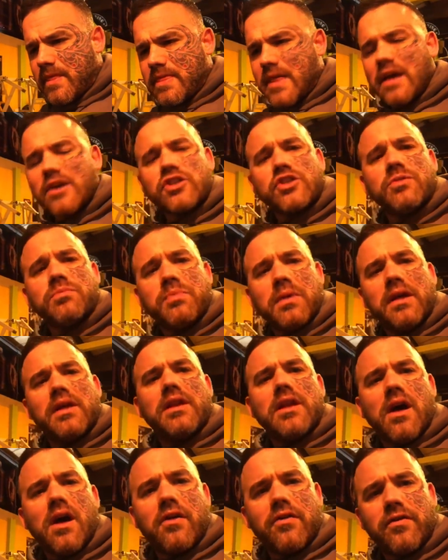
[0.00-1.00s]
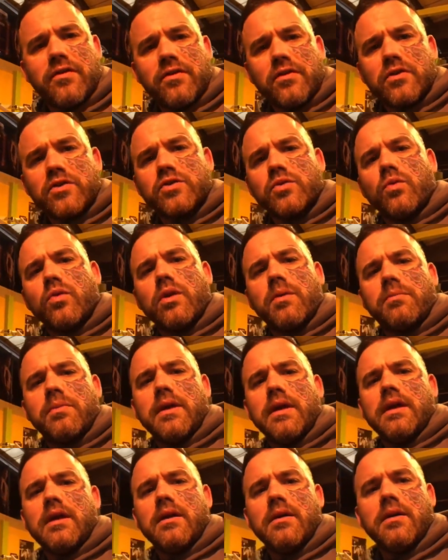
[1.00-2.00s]
That should be enough to want to
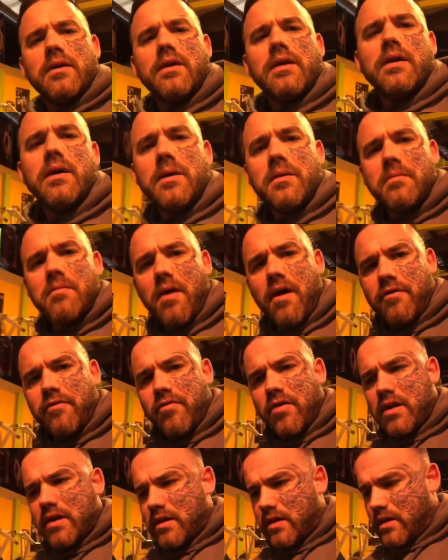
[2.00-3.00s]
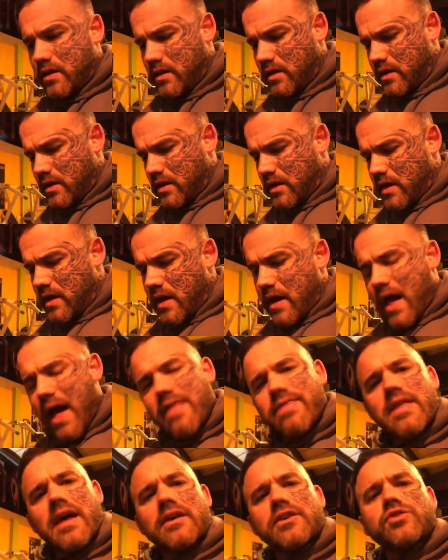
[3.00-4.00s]
be my friend.
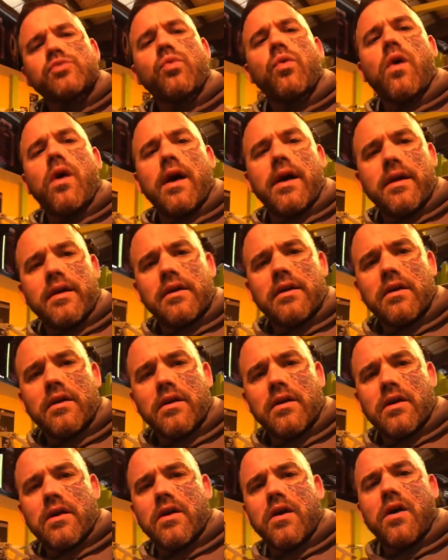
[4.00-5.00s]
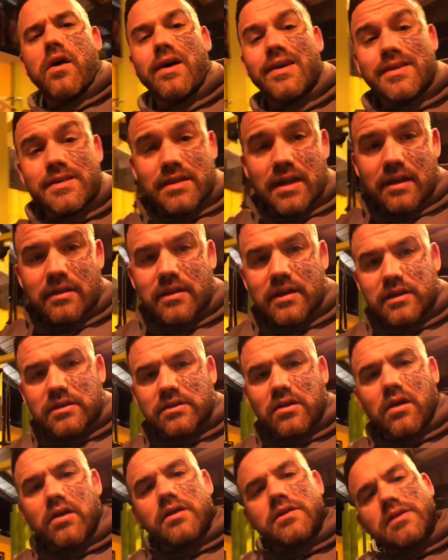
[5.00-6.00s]
And that's why I say
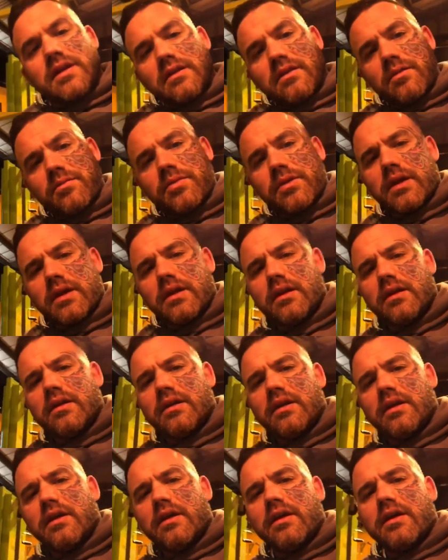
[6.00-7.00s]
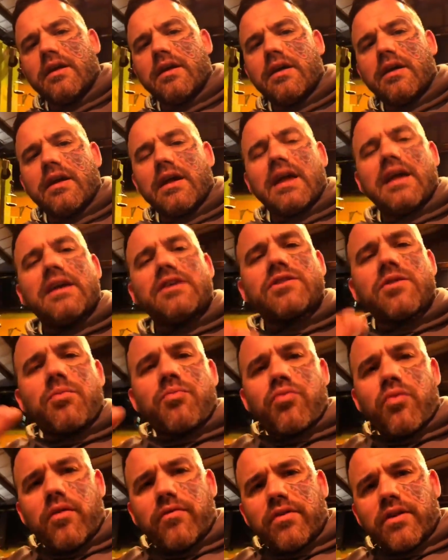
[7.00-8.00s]
this, like I said at the beginning. It is a
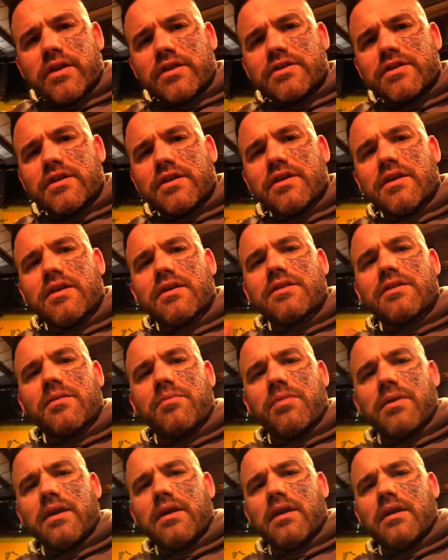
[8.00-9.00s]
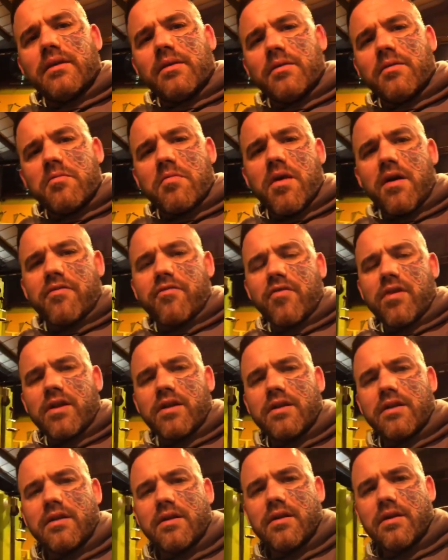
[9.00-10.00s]
privilege to be my
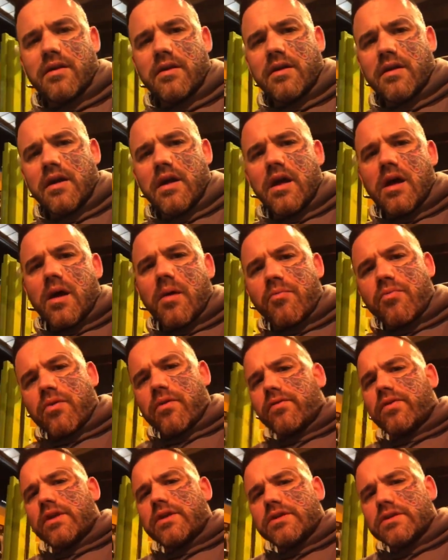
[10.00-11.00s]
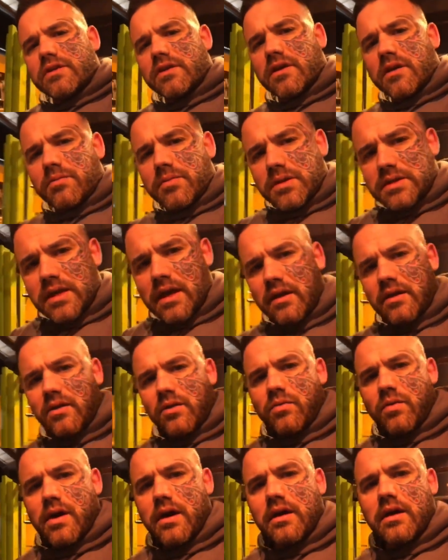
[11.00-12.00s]
friend. A privilege that can be taken
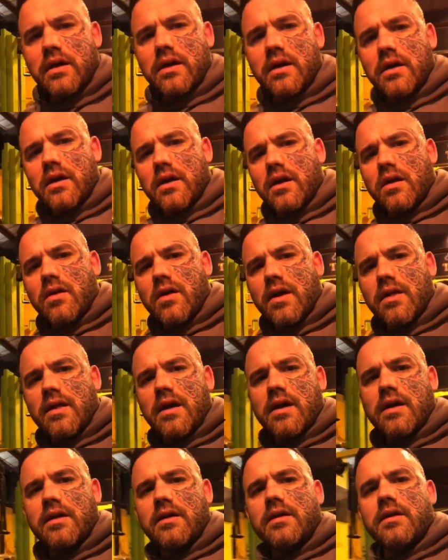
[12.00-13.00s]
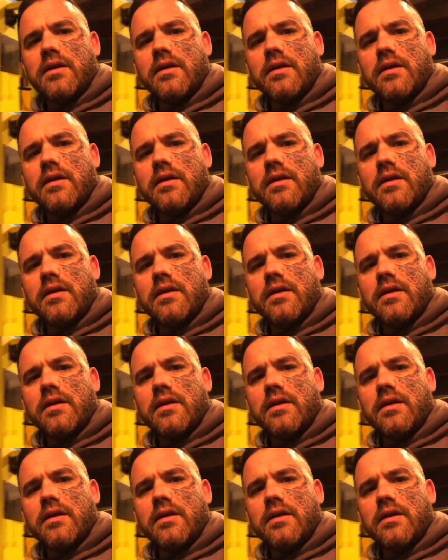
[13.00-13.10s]
away like that.